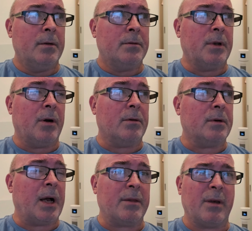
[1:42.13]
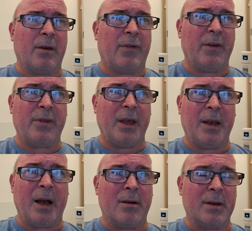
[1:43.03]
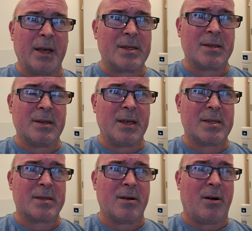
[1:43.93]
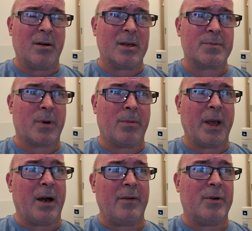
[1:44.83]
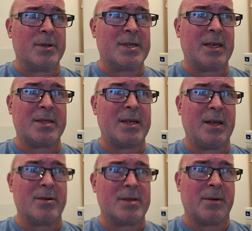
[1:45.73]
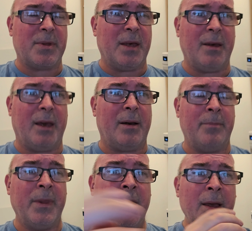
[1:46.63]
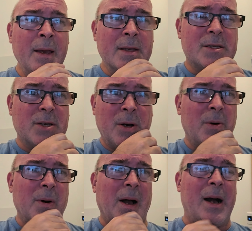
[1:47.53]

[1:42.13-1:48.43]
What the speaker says: no, I think 15 now, this August probably iPhone 16 or something, yeah. So